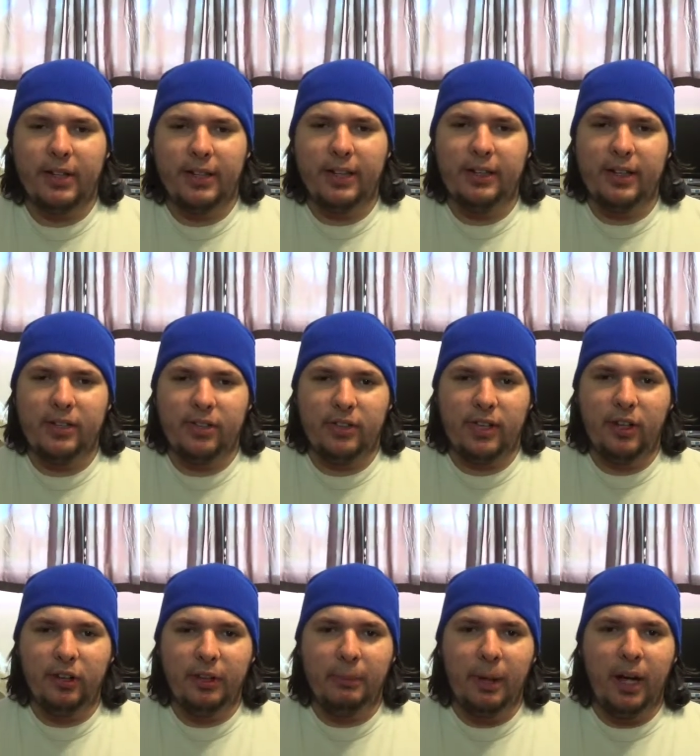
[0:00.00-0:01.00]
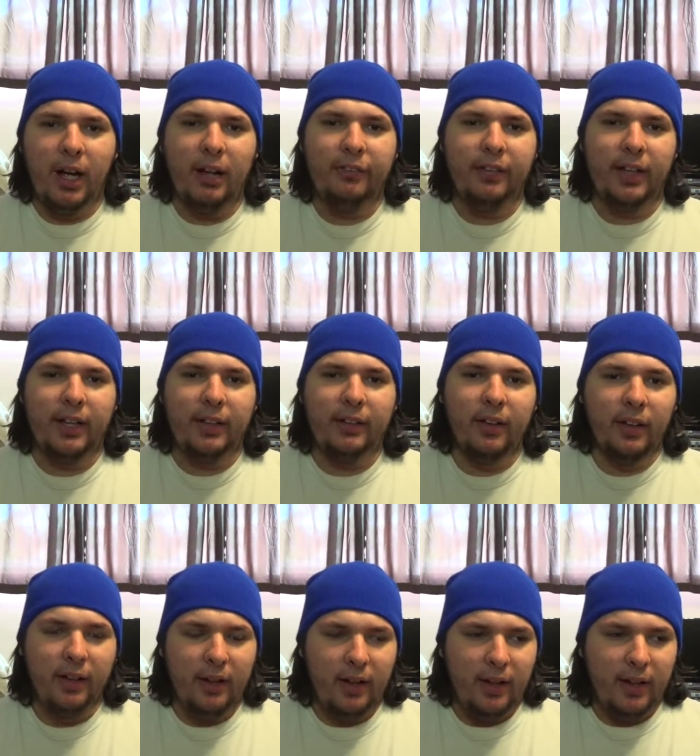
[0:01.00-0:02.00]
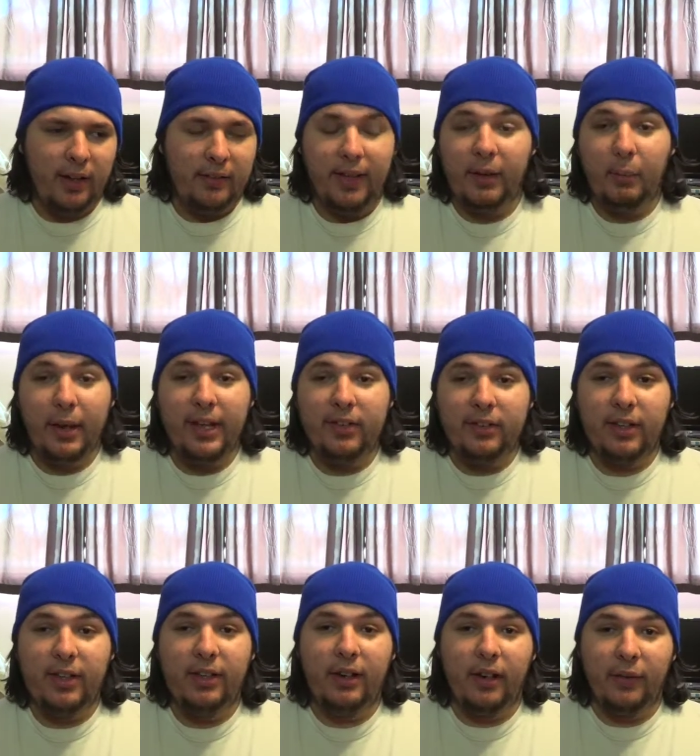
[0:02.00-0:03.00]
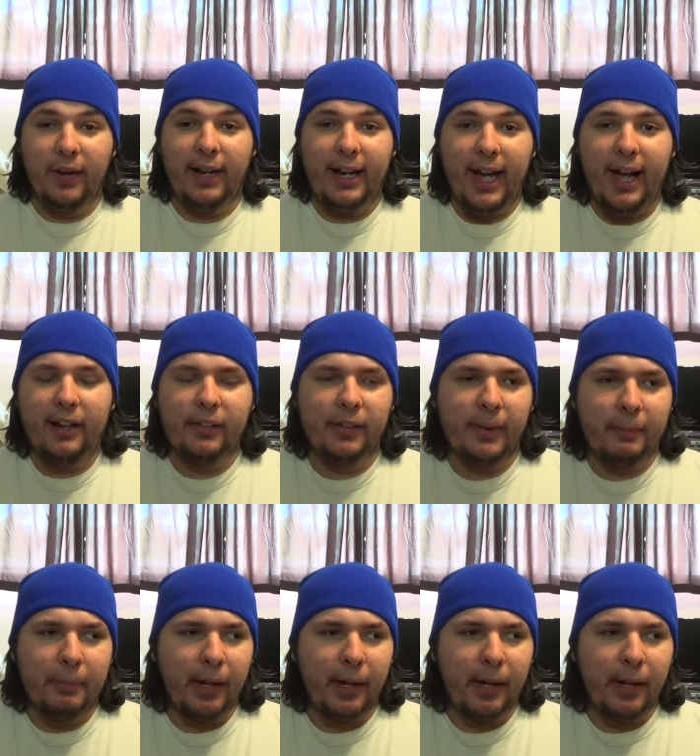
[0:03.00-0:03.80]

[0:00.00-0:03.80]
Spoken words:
I think they just killed him off and they wasted a great actor.